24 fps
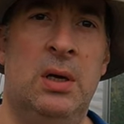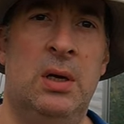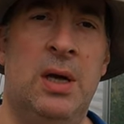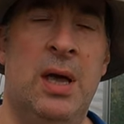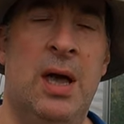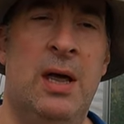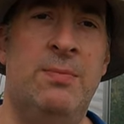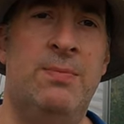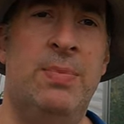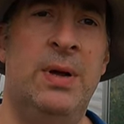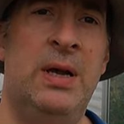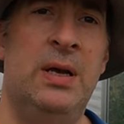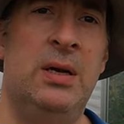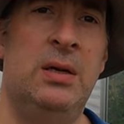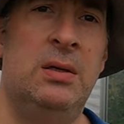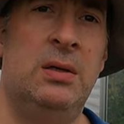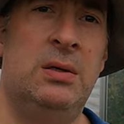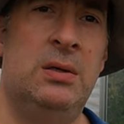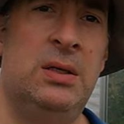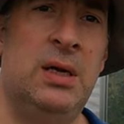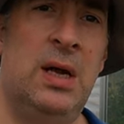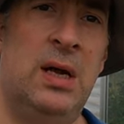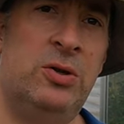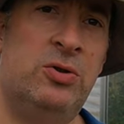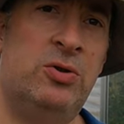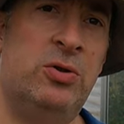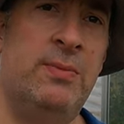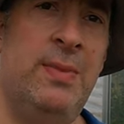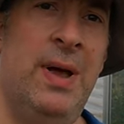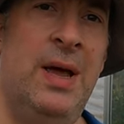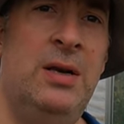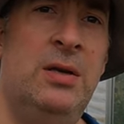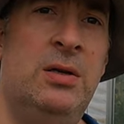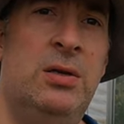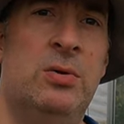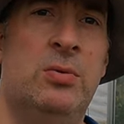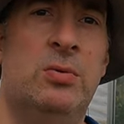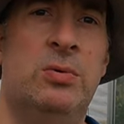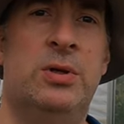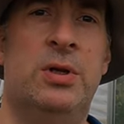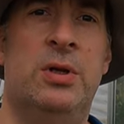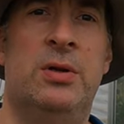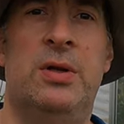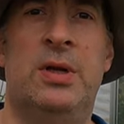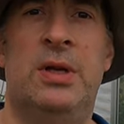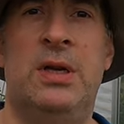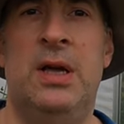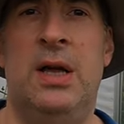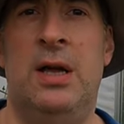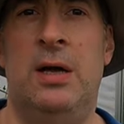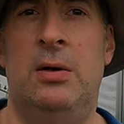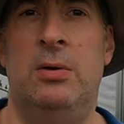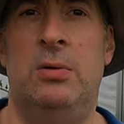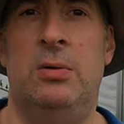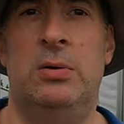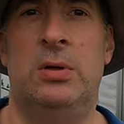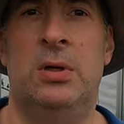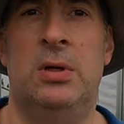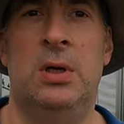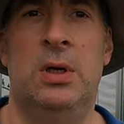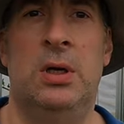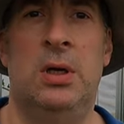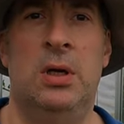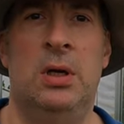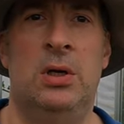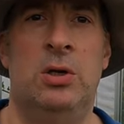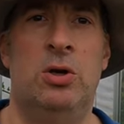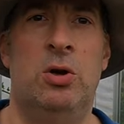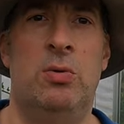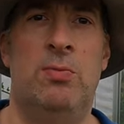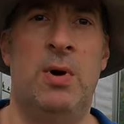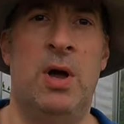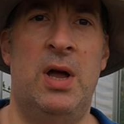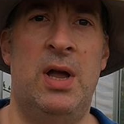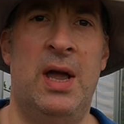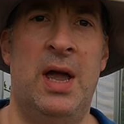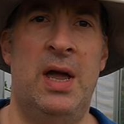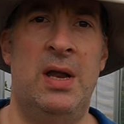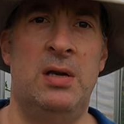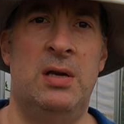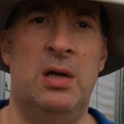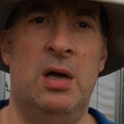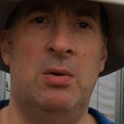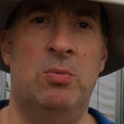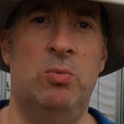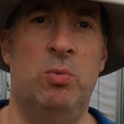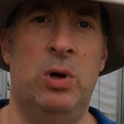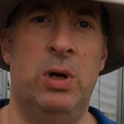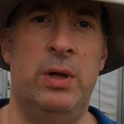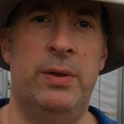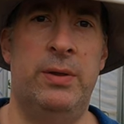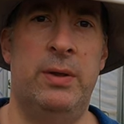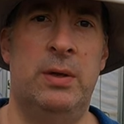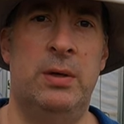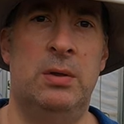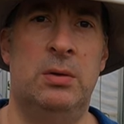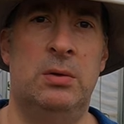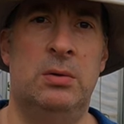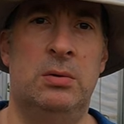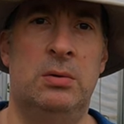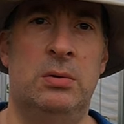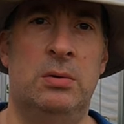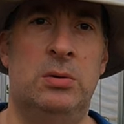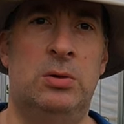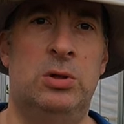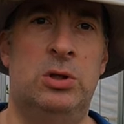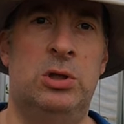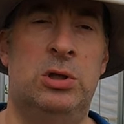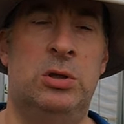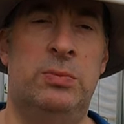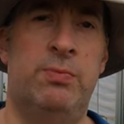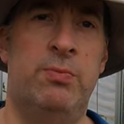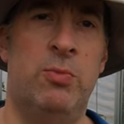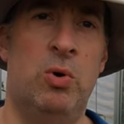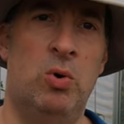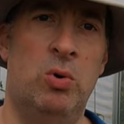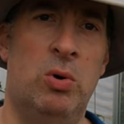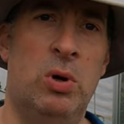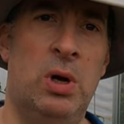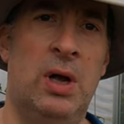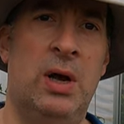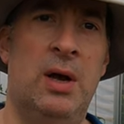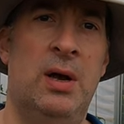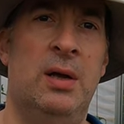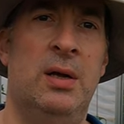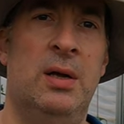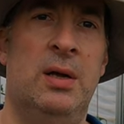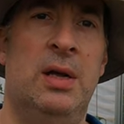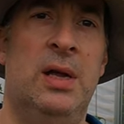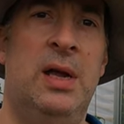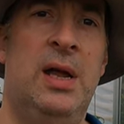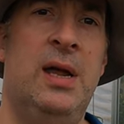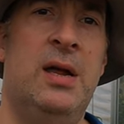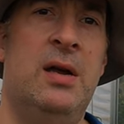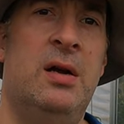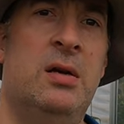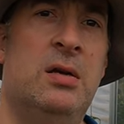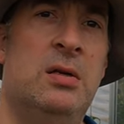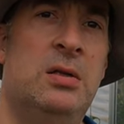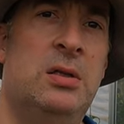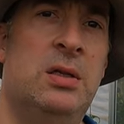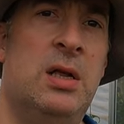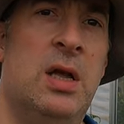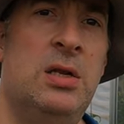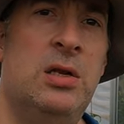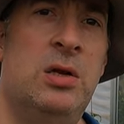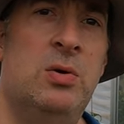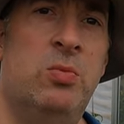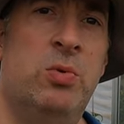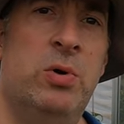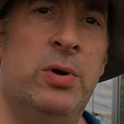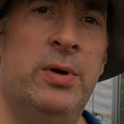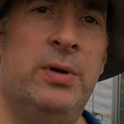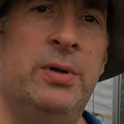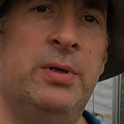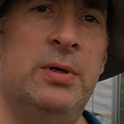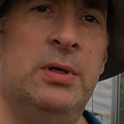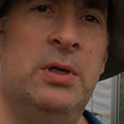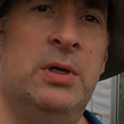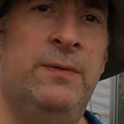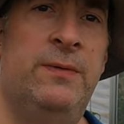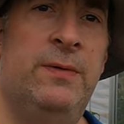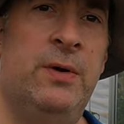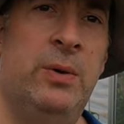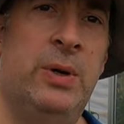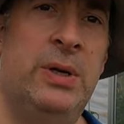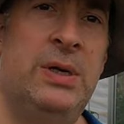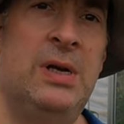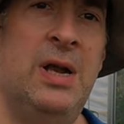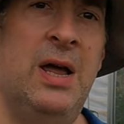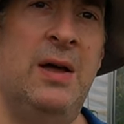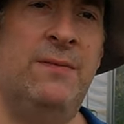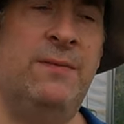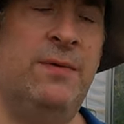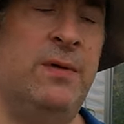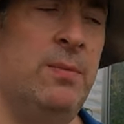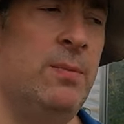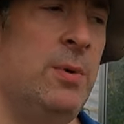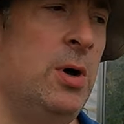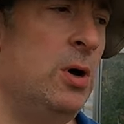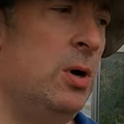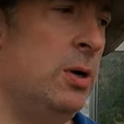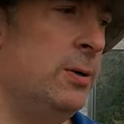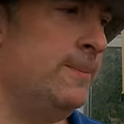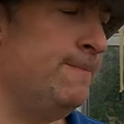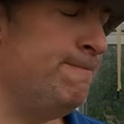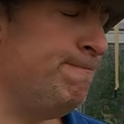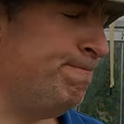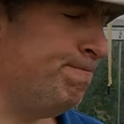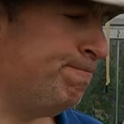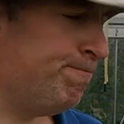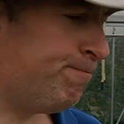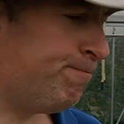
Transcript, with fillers: can be detrimental to the yield. You might end up with smaller ears than you would if you had left them on.